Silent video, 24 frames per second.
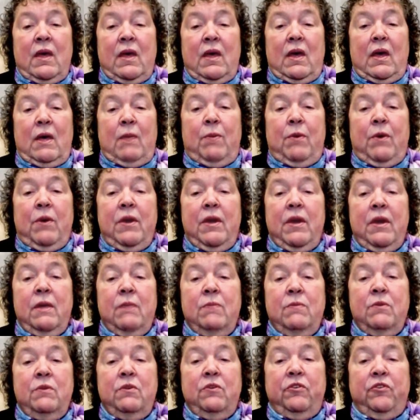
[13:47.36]
upon him
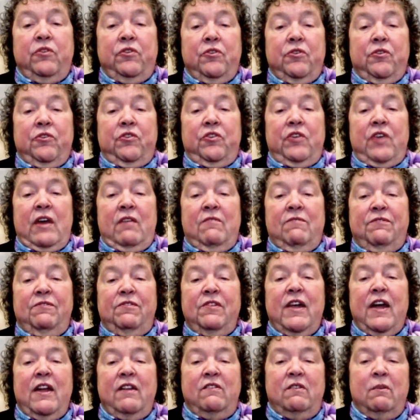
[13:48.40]
that is thirsty, and
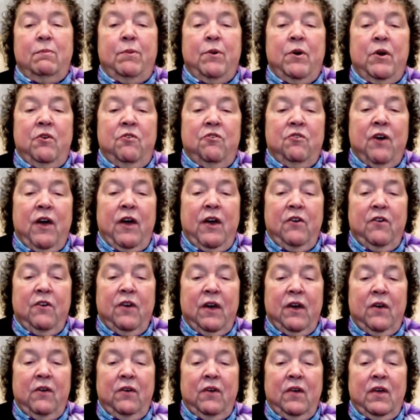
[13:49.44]
floods upon dry
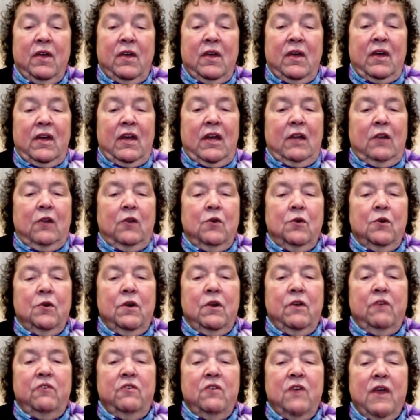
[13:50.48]
ground. And Lord,
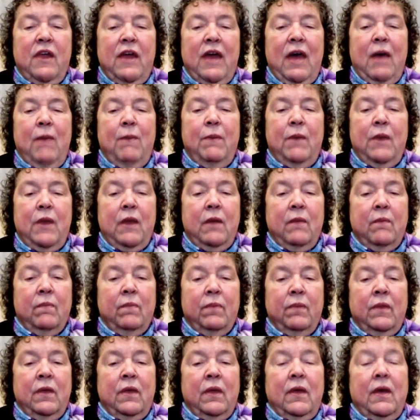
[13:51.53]
it's not happening.
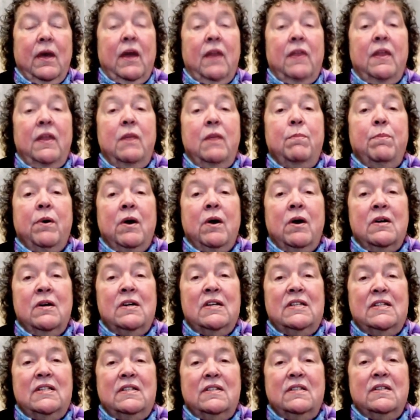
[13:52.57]
And then he
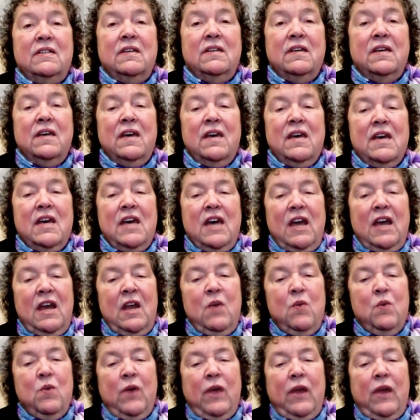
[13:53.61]
paused and
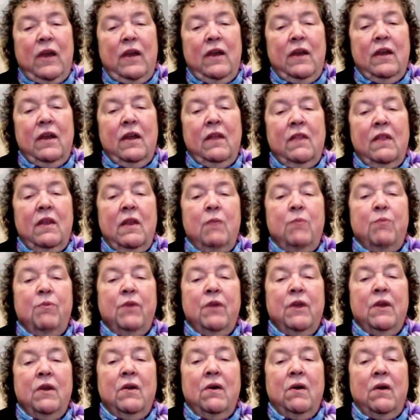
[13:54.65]
he waited and then he
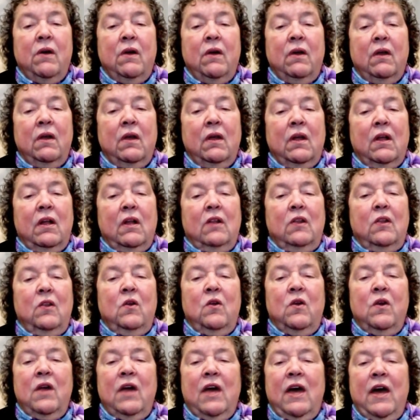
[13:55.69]
prayed on.
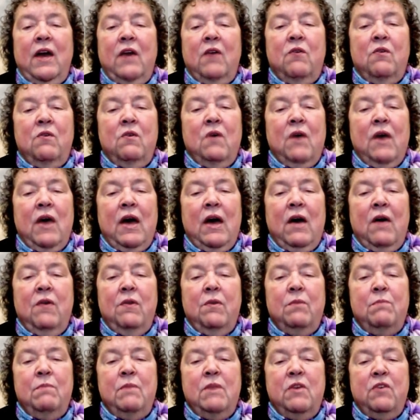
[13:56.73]
Lord, I don't know how
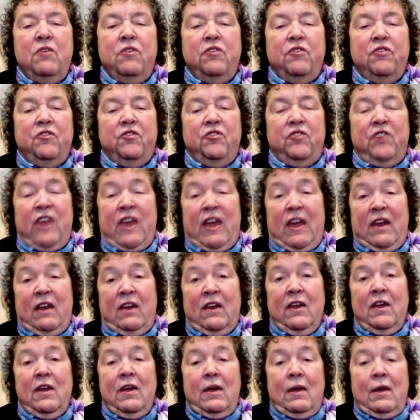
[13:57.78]
the ministers stand,
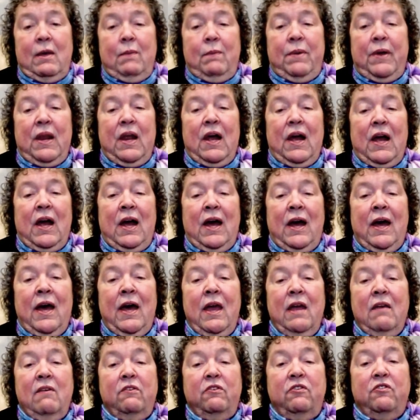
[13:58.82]
but
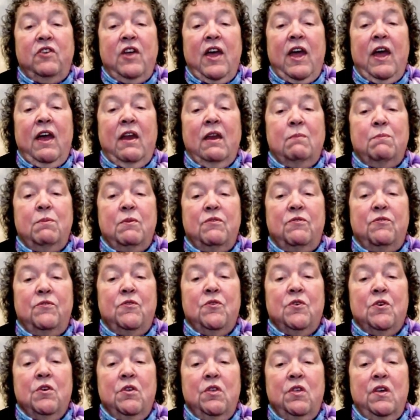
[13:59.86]
I stand
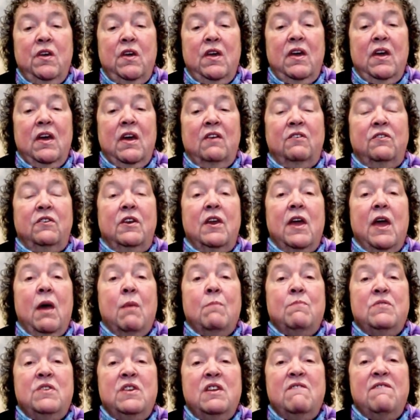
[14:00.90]
before thee as an
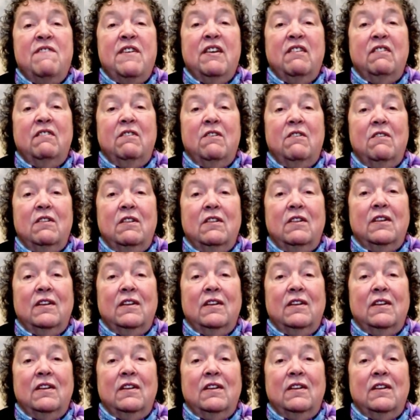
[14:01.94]
empty vessel,